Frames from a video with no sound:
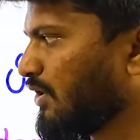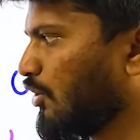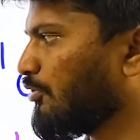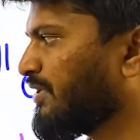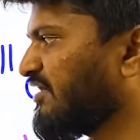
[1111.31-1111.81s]

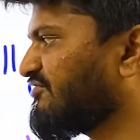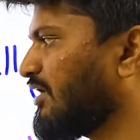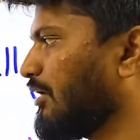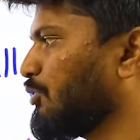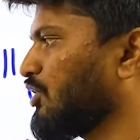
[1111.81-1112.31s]
How many of
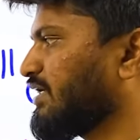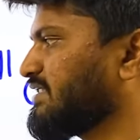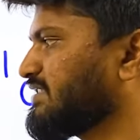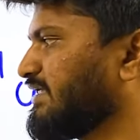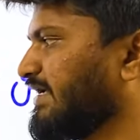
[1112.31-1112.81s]
the above are
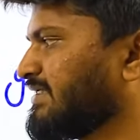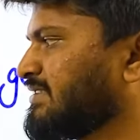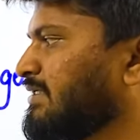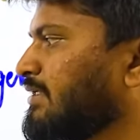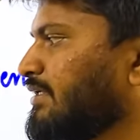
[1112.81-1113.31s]
considered as
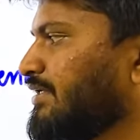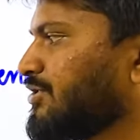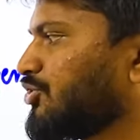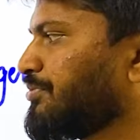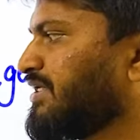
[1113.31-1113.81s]

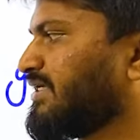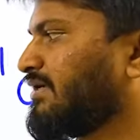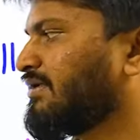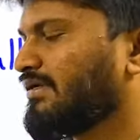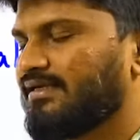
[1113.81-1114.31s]

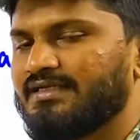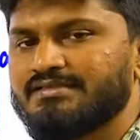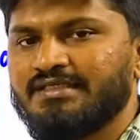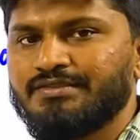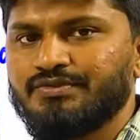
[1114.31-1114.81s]
distributed
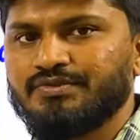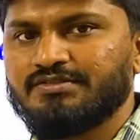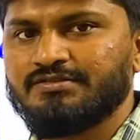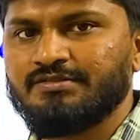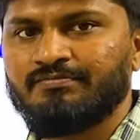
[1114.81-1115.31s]
energy
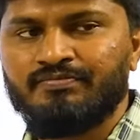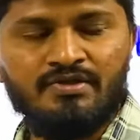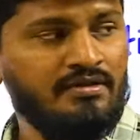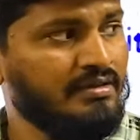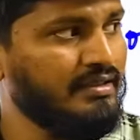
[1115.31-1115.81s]
resources?
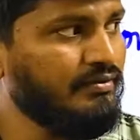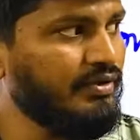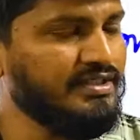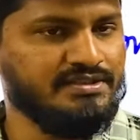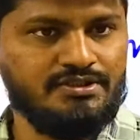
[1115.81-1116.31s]

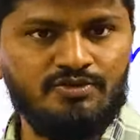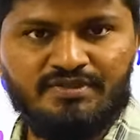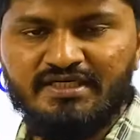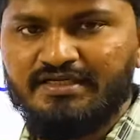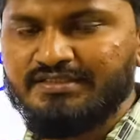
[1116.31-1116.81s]
What is
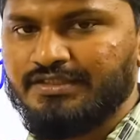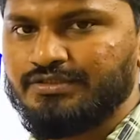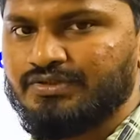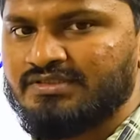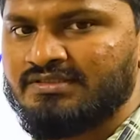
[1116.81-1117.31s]
distributed energy
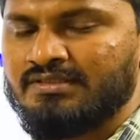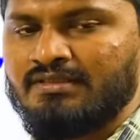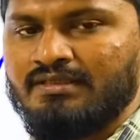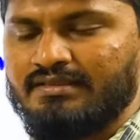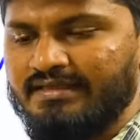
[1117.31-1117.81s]
resources?
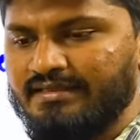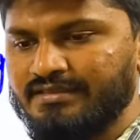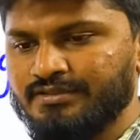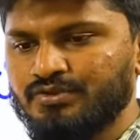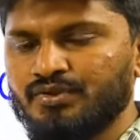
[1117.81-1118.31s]
The
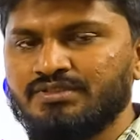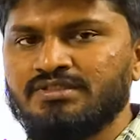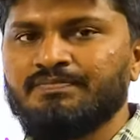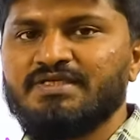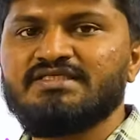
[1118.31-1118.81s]
energy source
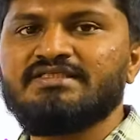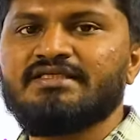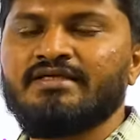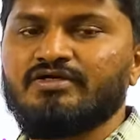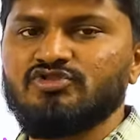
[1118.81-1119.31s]
is present
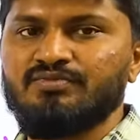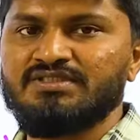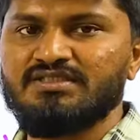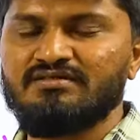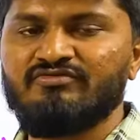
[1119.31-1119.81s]
at the consumer
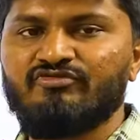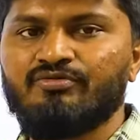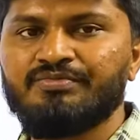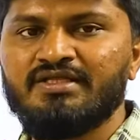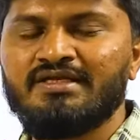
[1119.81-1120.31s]
side.
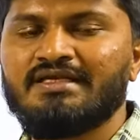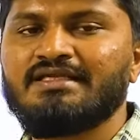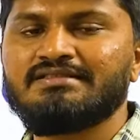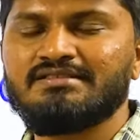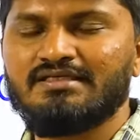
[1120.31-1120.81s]
From their
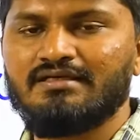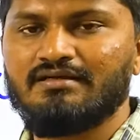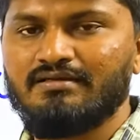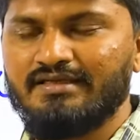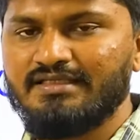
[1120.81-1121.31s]
energy
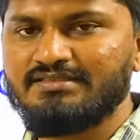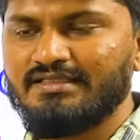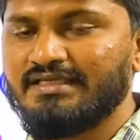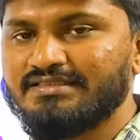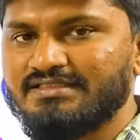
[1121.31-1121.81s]

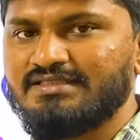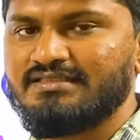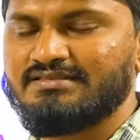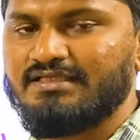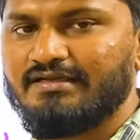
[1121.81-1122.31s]

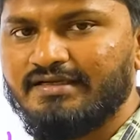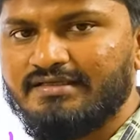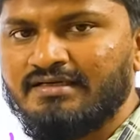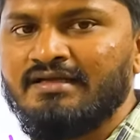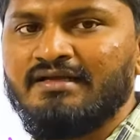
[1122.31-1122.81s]
that
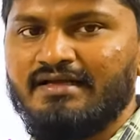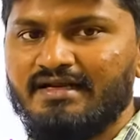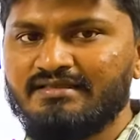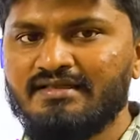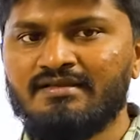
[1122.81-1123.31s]
generated
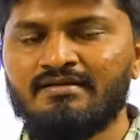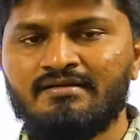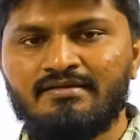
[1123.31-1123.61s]
and they